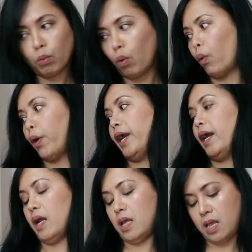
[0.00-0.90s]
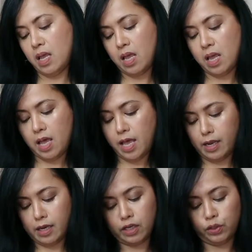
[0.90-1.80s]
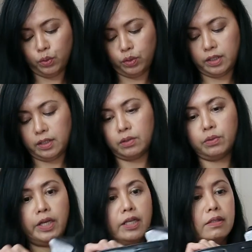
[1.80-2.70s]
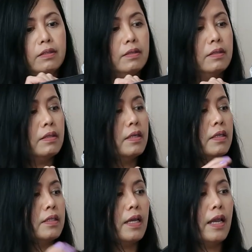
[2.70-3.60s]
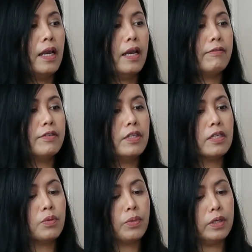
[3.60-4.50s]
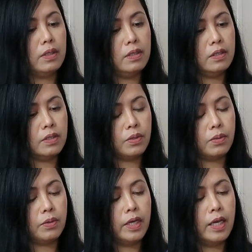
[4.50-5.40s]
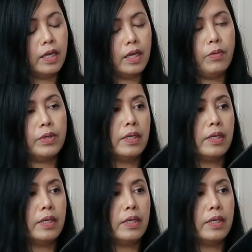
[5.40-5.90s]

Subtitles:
more. And this shoes is great. He loves this one. So it was